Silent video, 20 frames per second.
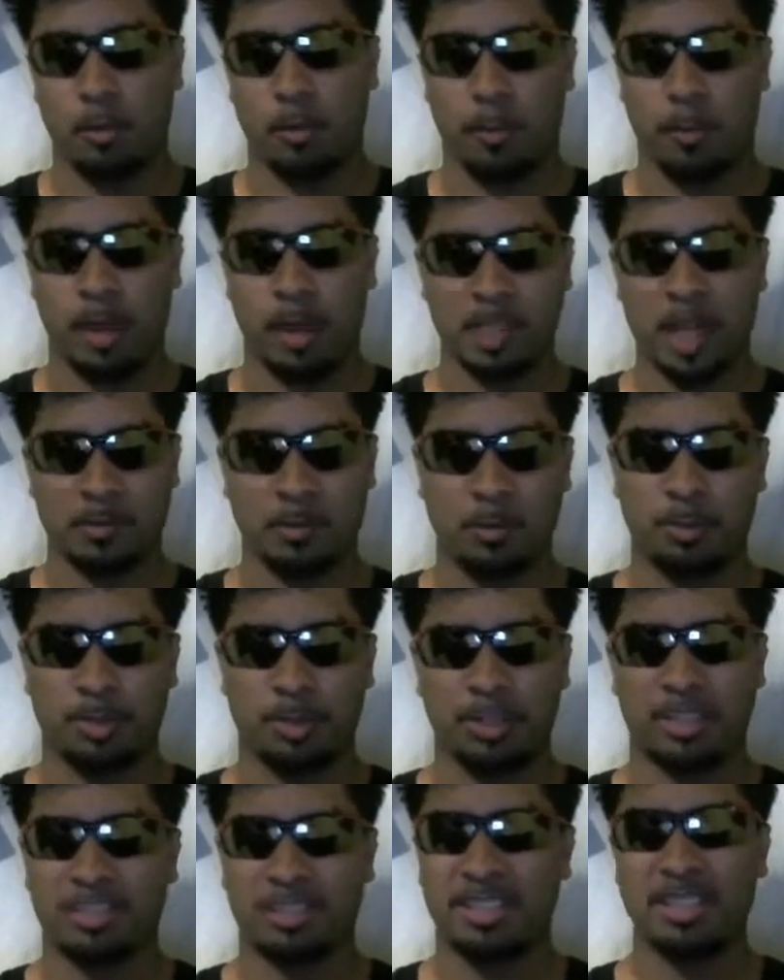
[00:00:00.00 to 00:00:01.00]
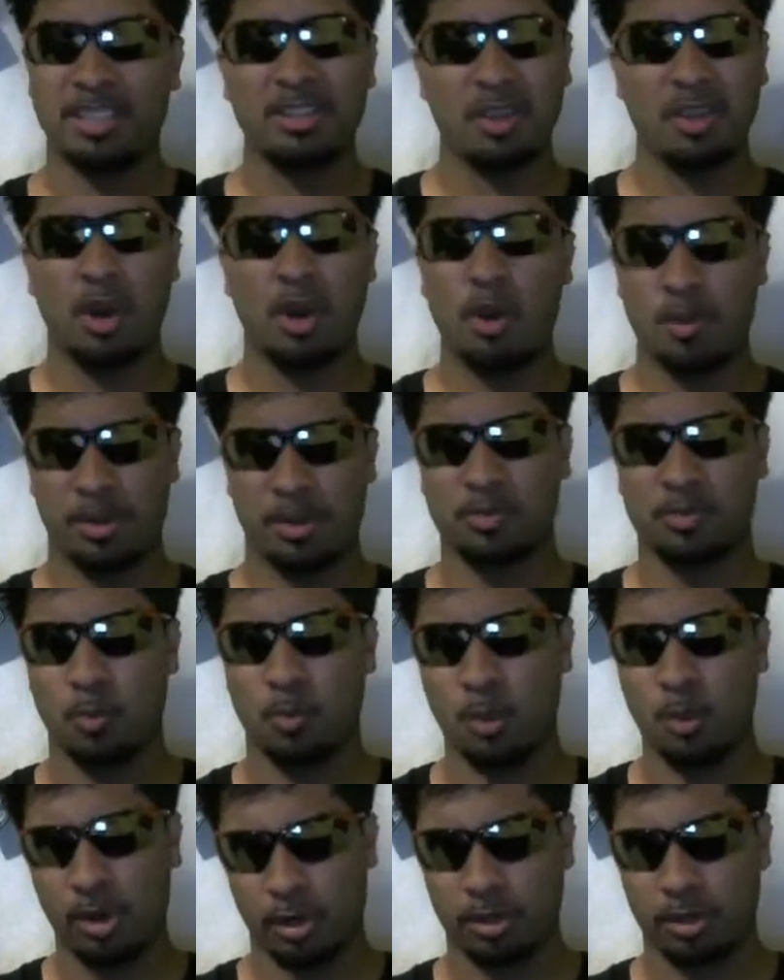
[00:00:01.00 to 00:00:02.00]
possible, but it didn't always
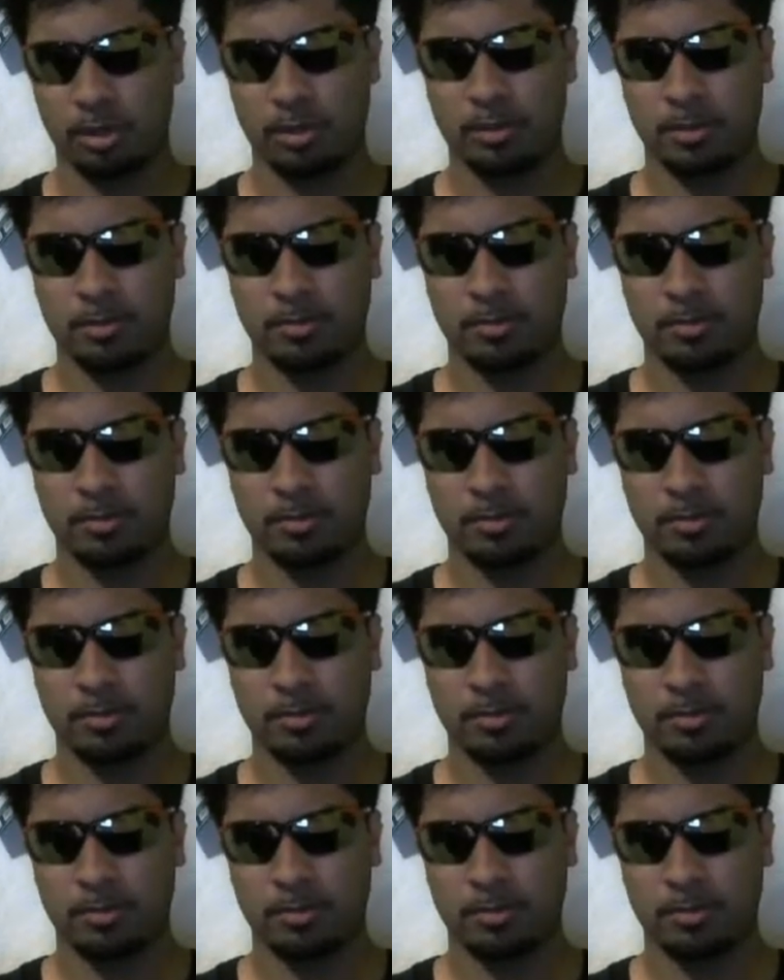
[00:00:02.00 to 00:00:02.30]
work.